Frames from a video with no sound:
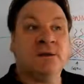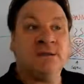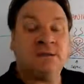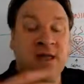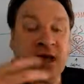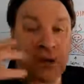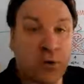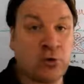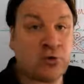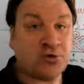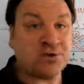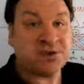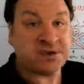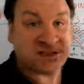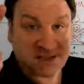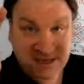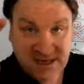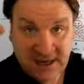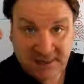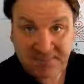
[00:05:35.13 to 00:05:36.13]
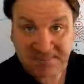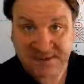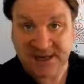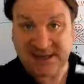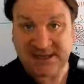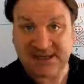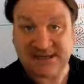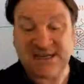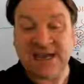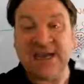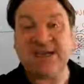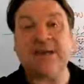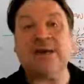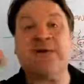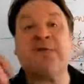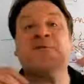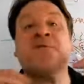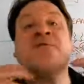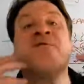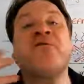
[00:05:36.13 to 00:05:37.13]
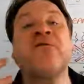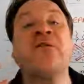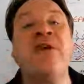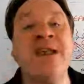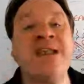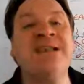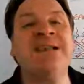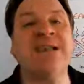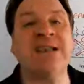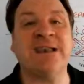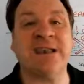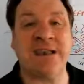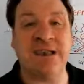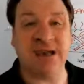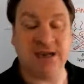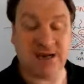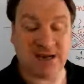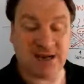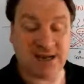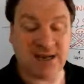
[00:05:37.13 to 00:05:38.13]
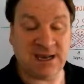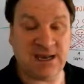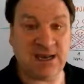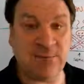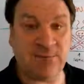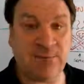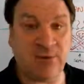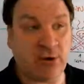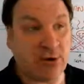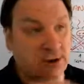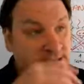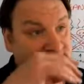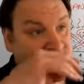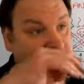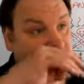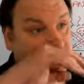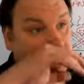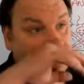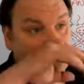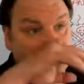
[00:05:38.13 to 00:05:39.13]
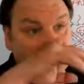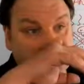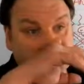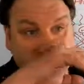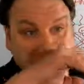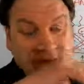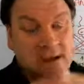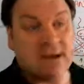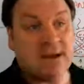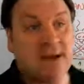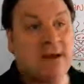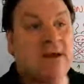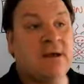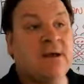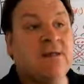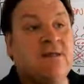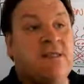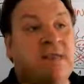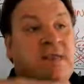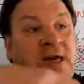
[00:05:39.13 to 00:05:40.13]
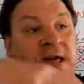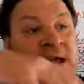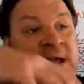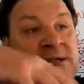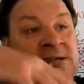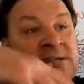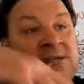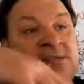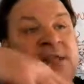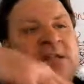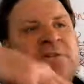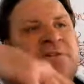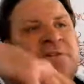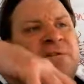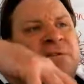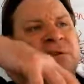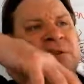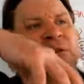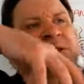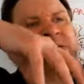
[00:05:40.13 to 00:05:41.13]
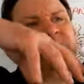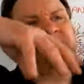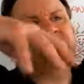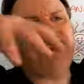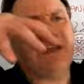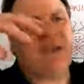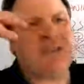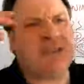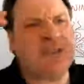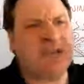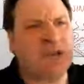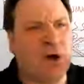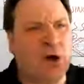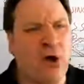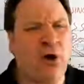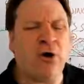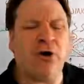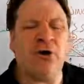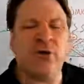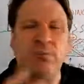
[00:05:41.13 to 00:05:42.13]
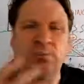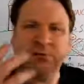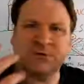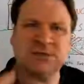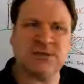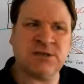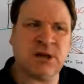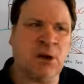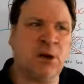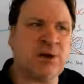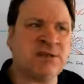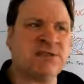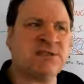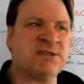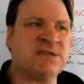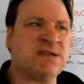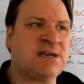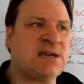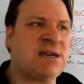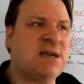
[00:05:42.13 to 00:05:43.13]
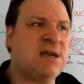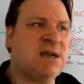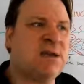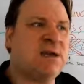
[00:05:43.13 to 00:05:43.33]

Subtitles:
They're called septic tank friendly cleaning products because they, instead of containing horrible toxic